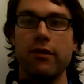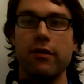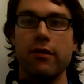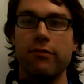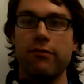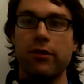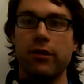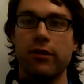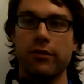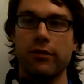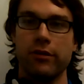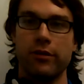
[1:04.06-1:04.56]
if
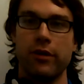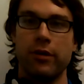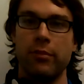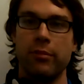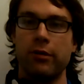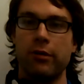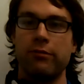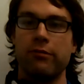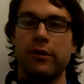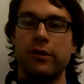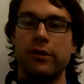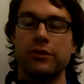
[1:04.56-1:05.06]
you can learn
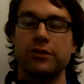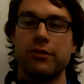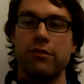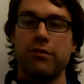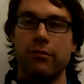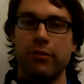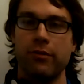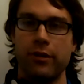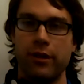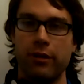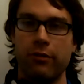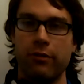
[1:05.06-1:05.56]
about functions
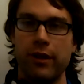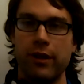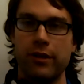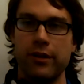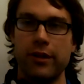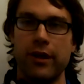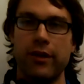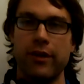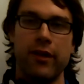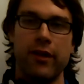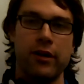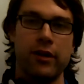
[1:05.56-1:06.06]
really
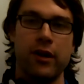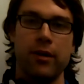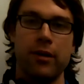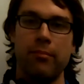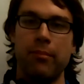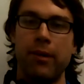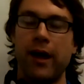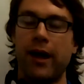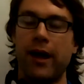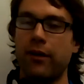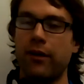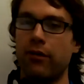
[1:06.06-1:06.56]
quickly and then come
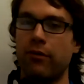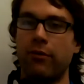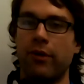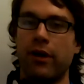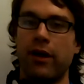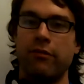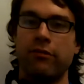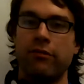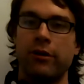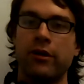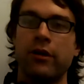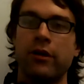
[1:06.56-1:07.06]
back or
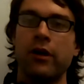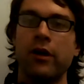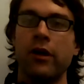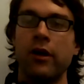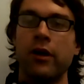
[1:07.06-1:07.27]
whatever.